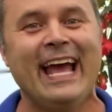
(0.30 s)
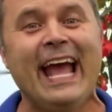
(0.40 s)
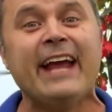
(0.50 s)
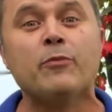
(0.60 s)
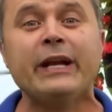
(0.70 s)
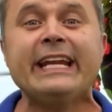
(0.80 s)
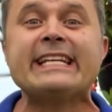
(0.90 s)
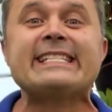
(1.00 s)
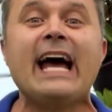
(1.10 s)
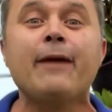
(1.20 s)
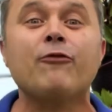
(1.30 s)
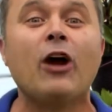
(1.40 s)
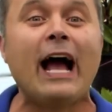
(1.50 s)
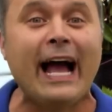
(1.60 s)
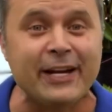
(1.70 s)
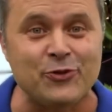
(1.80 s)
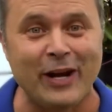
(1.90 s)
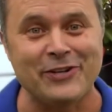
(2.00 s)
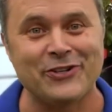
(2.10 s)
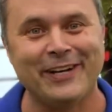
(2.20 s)
Hey everybody, it is time for a
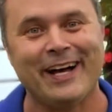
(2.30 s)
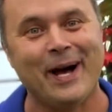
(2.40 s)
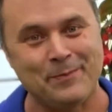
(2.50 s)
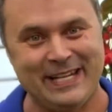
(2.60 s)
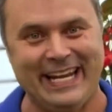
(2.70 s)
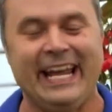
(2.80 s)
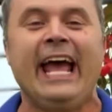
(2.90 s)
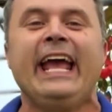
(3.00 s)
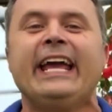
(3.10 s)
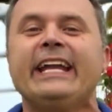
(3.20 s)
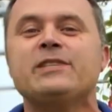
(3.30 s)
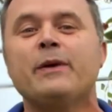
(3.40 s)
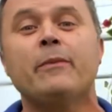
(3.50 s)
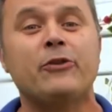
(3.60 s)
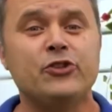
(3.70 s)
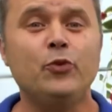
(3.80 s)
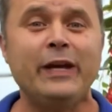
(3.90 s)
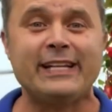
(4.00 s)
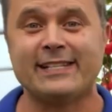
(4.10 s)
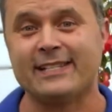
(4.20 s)
hydrangea update. It has been about 2
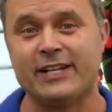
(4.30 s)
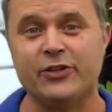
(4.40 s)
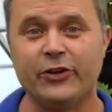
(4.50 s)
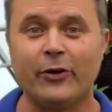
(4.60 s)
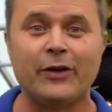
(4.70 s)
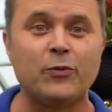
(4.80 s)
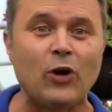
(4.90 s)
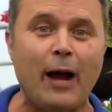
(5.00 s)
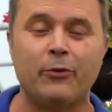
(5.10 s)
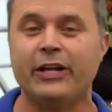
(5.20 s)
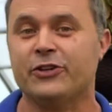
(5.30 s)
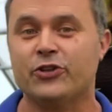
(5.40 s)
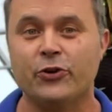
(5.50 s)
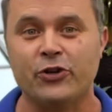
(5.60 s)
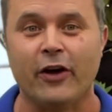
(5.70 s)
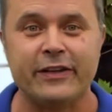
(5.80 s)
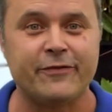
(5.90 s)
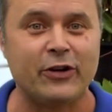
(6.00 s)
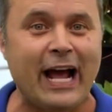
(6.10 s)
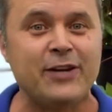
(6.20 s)
weeks since I took you around the property and showed you all the
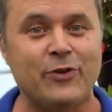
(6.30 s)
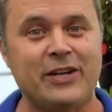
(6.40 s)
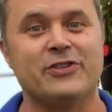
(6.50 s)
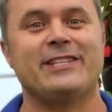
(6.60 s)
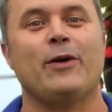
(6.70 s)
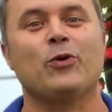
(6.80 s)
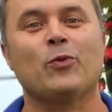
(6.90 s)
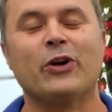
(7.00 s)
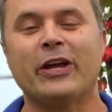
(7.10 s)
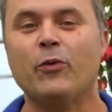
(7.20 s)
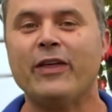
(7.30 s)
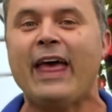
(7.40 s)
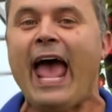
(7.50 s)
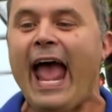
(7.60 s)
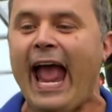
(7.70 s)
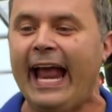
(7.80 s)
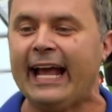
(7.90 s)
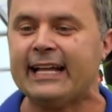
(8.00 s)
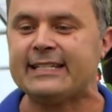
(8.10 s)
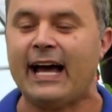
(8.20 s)
different hydrangeas that we're working with,
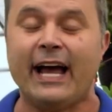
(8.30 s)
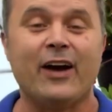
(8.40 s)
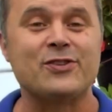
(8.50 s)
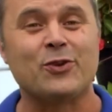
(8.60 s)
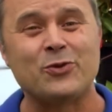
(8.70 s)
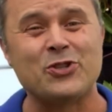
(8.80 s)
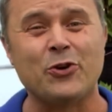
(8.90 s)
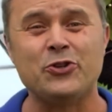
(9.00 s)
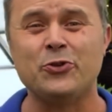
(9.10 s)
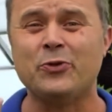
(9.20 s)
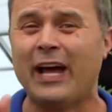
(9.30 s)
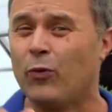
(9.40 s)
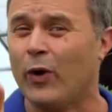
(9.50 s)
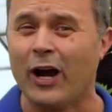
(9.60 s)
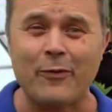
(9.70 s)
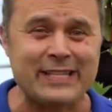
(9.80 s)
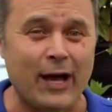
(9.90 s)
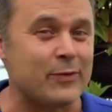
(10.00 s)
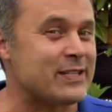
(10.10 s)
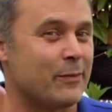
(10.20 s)
and I also showed you kind of where I was
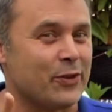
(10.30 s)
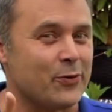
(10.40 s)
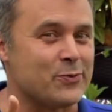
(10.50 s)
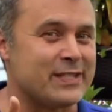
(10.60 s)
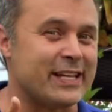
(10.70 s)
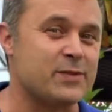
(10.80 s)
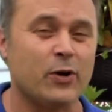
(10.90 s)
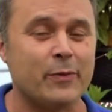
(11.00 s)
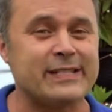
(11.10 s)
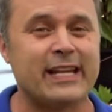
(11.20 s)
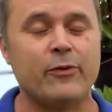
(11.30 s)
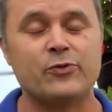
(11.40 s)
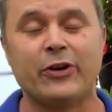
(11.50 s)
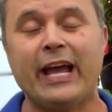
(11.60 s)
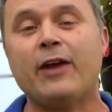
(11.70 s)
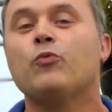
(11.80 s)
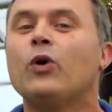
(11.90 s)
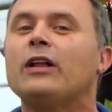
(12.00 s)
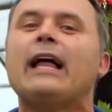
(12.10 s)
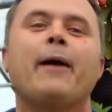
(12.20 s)
at with some of those experiments that I was working on.
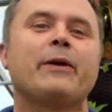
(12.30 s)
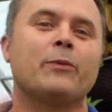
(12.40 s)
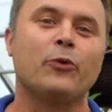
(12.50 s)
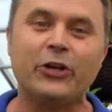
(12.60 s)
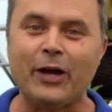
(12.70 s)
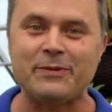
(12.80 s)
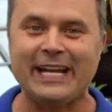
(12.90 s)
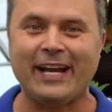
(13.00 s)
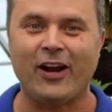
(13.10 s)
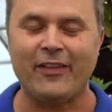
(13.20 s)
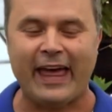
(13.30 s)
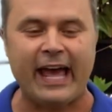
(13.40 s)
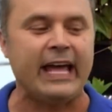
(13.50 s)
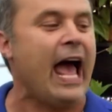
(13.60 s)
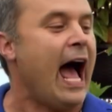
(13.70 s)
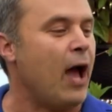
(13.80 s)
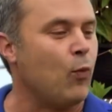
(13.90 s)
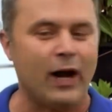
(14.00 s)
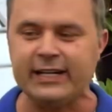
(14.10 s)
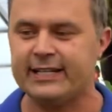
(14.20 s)
Well, I'm going to bring you up to date on all that. I
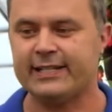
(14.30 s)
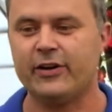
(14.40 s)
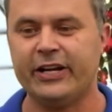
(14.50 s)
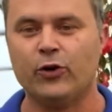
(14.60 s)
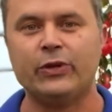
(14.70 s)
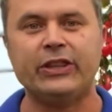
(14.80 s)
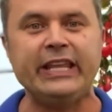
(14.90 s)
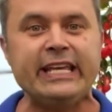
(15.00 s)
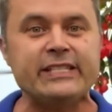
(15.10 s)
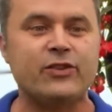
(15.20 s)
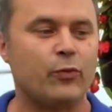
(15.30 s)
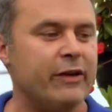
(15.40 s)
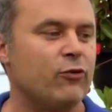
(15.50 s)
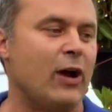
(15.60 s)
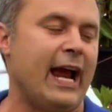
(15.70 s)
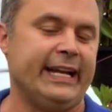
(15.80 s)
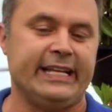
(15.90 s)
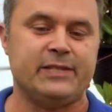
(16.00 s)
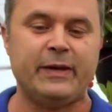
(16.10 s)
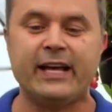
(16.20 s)
wanted to start here with these three
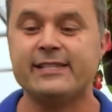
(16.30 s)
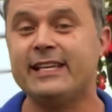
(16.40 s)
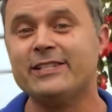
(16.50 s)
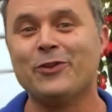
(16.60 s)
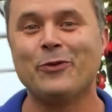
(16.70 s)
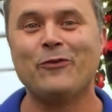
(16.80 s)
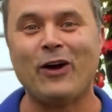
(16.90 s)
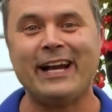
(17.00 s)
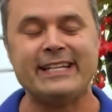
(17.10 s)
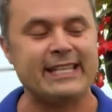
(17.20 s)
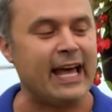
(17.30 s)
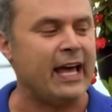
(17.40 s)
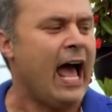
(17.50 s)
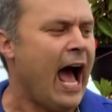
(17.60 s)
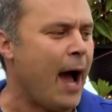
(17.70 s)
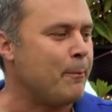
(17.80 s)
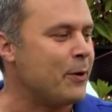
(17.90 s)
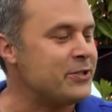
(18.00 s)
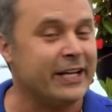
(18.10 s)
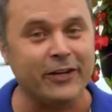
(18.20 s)
varieties because these are three varieties that I'm
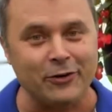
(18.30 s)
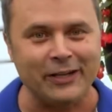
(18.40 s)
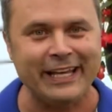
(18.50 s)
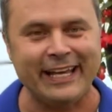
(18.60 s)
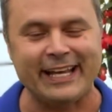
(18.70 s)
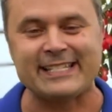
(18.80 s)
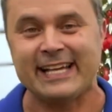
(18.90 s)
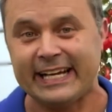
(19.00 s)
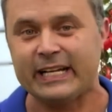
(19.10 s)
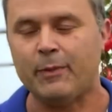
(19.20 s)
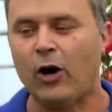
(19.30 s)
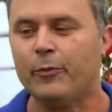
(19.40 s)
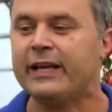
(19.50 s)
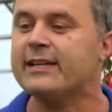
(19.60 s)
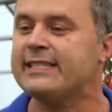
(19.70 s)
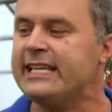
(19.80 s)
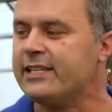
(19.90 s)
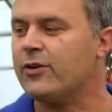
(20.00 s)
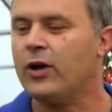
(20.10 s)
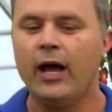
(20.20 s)
particularly excited about because these
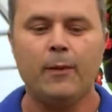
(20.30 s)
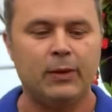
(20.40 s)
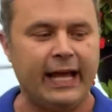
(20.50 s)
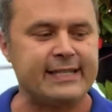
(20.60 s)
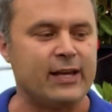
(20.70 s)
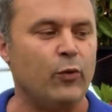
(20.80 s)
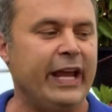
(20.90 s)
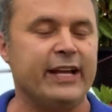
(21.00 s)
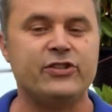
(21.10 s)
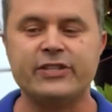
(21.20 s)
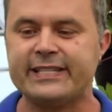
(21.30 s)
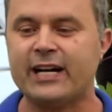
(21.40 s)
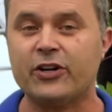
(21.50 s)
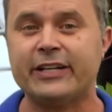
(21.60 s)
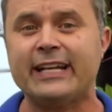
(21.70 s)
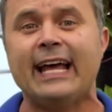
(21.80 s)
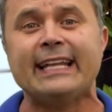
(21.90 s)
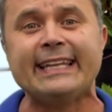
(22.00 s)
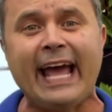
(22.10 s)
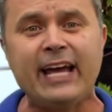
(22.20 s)
are plants that we had just started
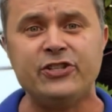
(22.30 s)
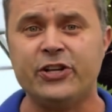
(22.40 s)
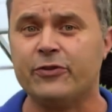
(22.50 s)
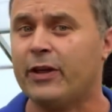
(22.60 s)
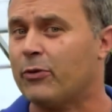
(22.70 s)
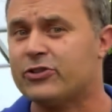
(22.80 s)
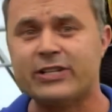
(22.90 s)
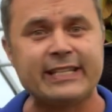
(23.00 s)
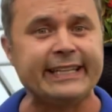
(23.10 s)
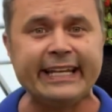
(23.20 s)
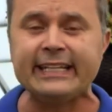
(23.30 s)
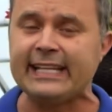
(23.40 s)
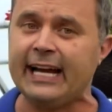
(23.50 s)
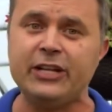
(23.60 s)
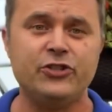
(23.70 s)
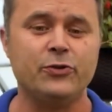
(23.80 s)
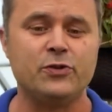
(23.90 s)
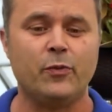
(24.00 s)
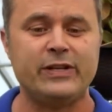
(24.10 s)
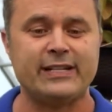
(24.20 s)
last year. They were just little tiny
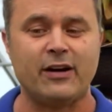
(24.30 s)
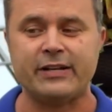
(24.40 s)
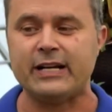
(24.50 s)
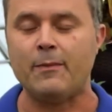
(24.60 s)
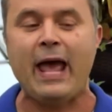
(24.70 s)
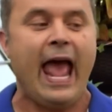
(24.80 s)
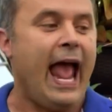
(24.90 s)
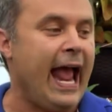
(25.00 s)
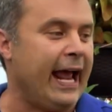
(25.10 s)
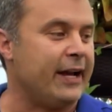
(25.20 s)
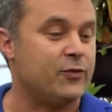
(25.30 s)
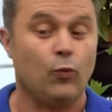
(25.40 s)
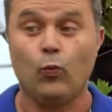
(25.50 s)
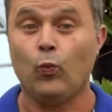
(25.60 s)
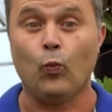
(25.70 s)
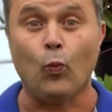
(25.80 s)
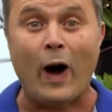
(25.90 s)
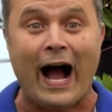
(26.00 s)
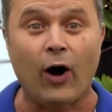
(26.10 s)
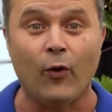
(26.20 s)
shoots when we started them, and
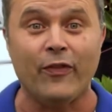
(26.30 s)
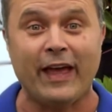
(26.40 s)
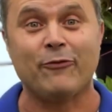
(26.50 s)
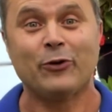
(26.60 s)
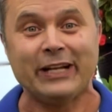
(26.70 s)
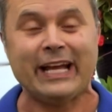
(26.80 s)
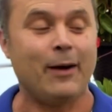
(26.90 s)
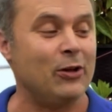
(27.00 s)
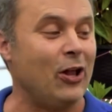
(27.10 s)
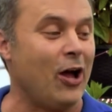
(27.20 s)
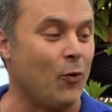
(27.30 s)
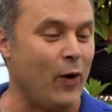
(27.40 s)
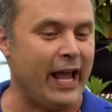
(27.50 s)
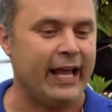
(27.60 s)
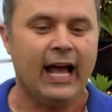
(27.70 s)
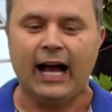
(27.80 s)
wow, they have really come a long way.